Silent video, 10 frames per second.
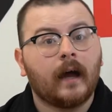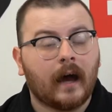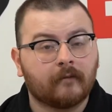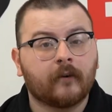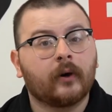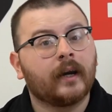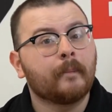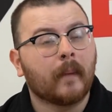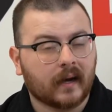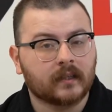And finally,
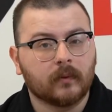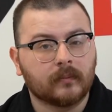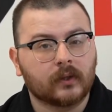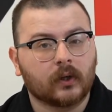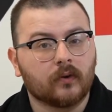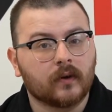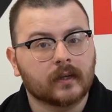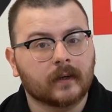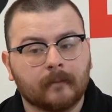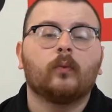maximum
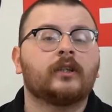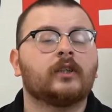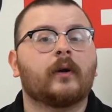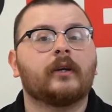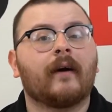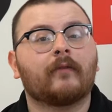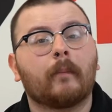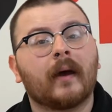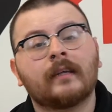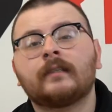security, which is when you have the
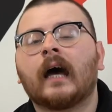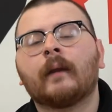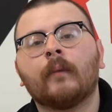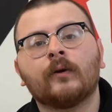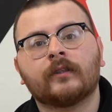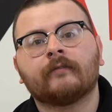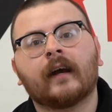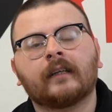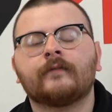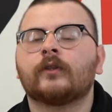best and most
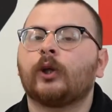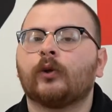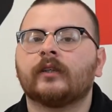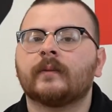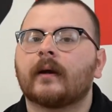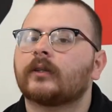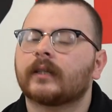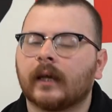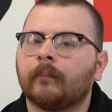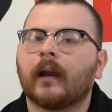effective security measures
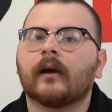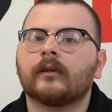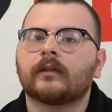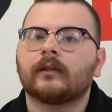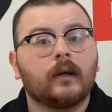in place.